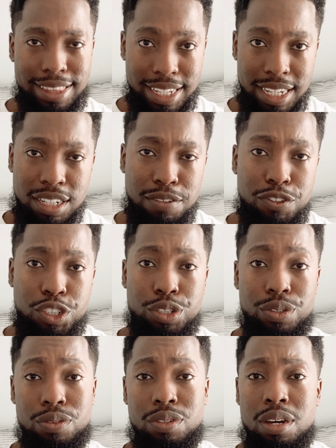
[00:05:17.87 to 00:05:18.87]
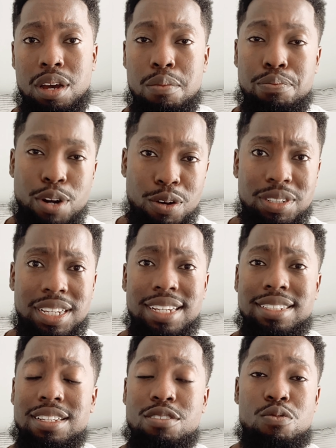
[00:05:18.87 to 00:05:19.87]
the end of June,
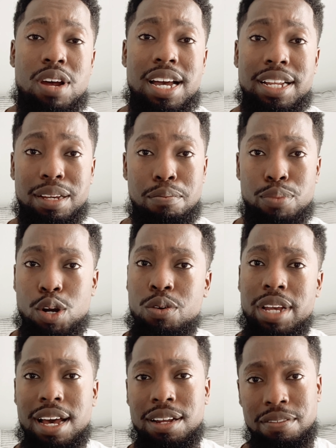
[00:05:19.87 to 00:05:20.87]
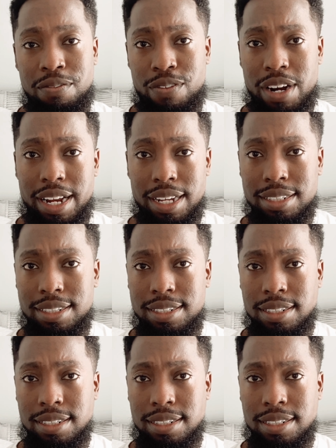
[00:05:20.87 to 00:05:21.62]
protests and rioting broke out in France.